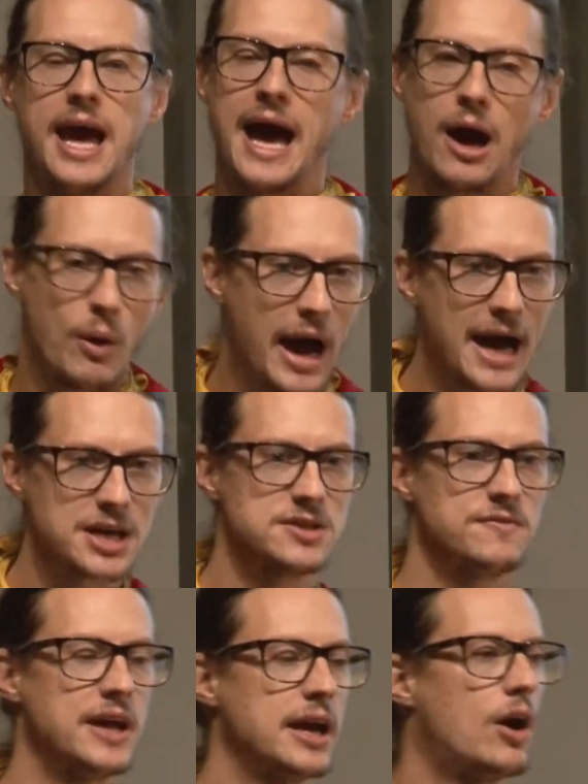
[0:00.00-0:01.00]
how
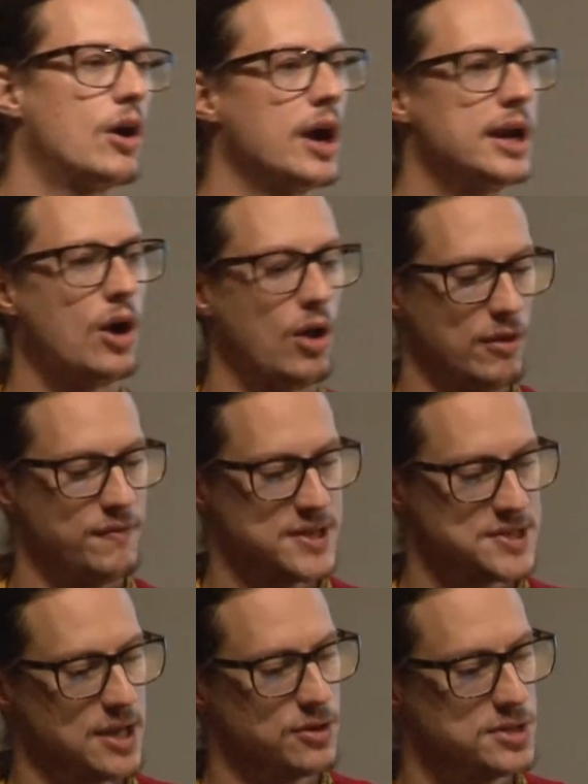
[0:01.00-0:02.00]
active they are, and all of
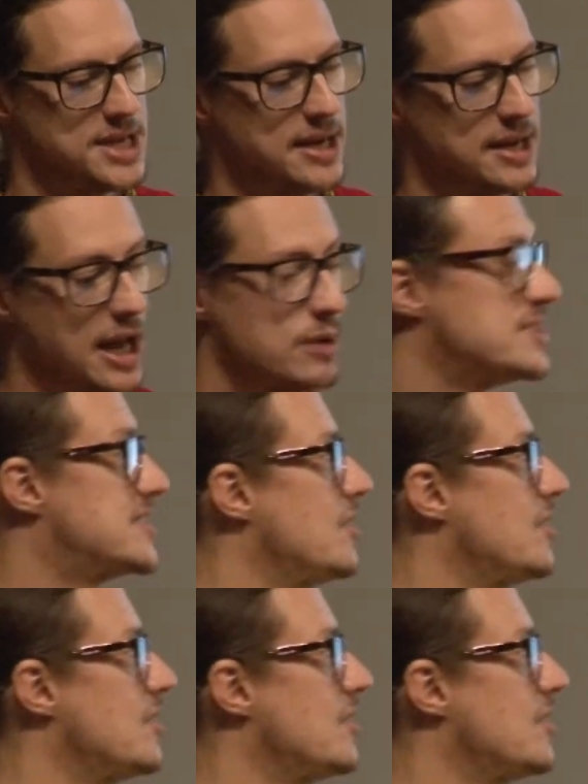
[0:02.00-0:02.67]
this other data. Now, I'm